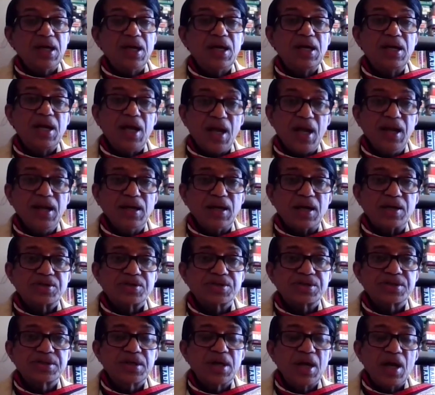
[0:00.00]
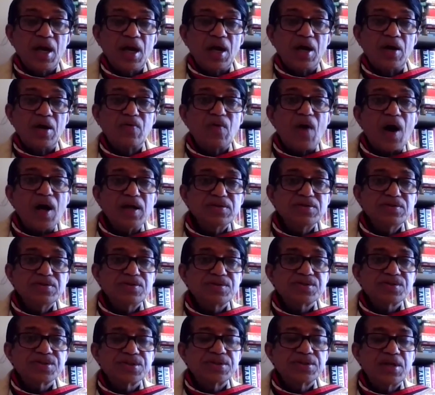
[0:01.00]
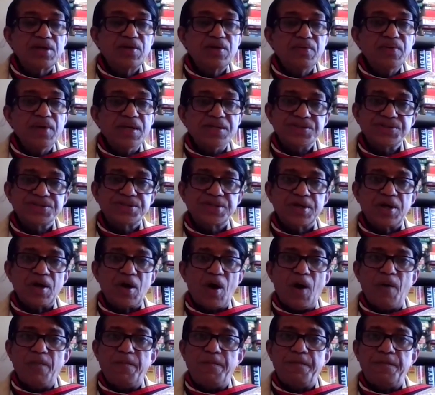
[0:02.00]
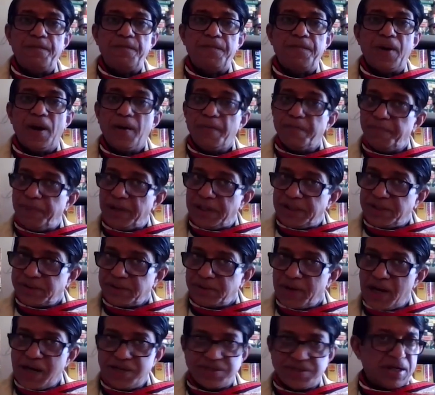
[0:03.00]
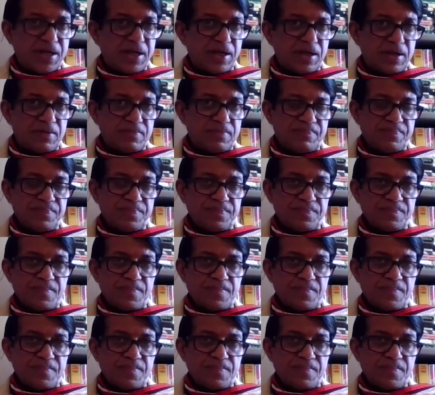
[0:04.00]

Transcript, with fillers: in English runs the risk of perpetrating